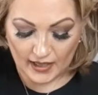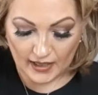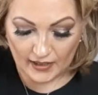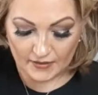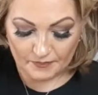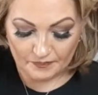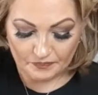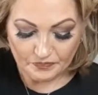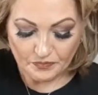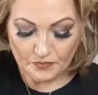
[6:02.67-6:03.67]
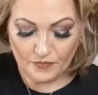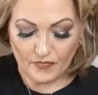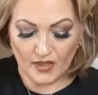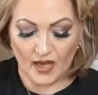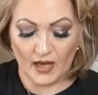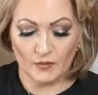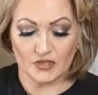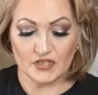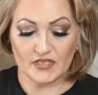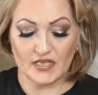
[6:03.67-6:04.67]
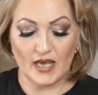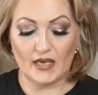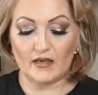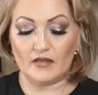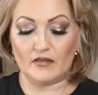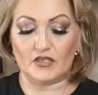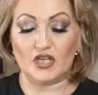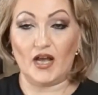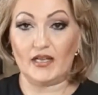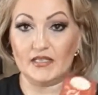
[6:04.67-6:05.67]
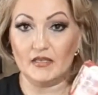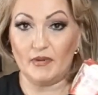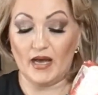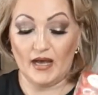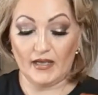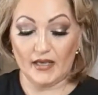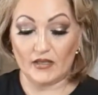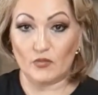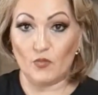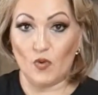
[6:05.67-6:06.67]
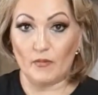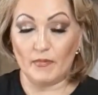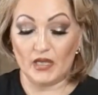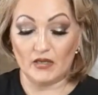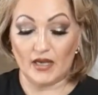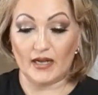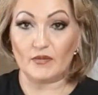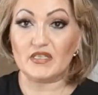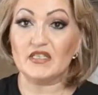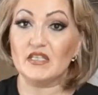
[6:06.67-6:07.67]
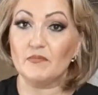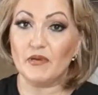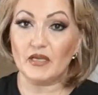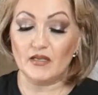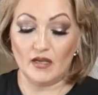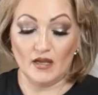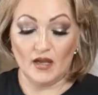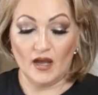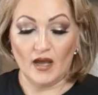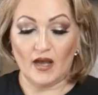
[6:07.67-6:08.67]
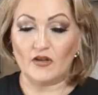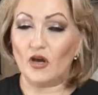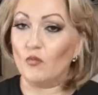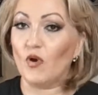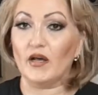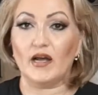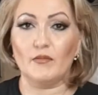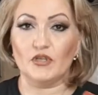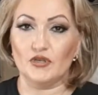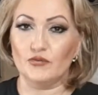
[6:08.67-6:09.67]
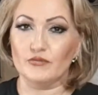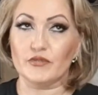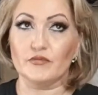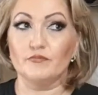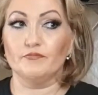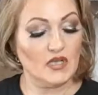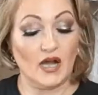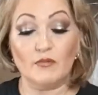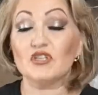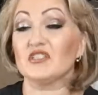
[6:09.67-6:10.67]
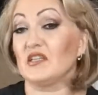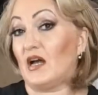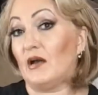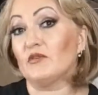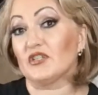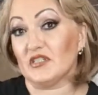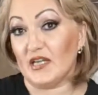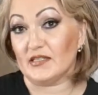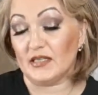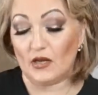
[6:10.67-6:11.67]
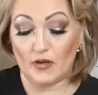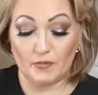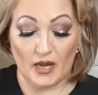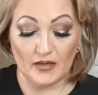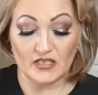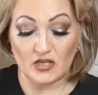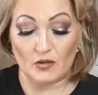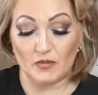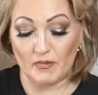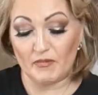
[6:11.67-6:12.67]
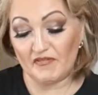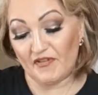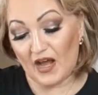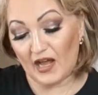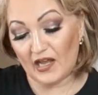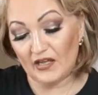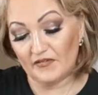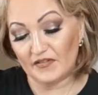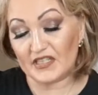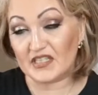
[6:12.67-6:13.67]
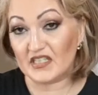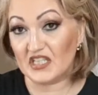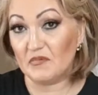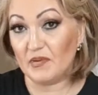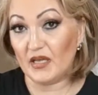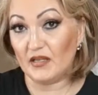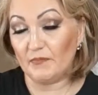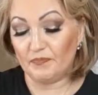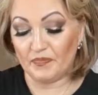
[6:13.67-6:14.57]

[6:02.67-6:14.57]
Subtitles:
And I will just take the chai tea bag in the warm milk and I would steep it, and not one. I would just test it out. I'd start with maybe 5, steep it,